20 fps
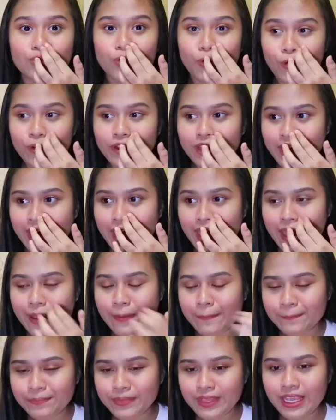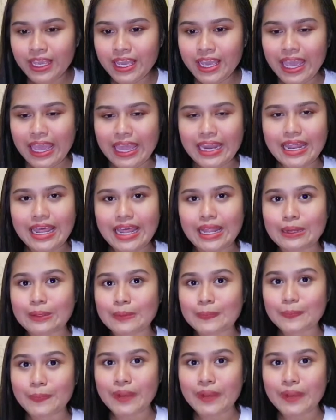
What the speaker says: go there and then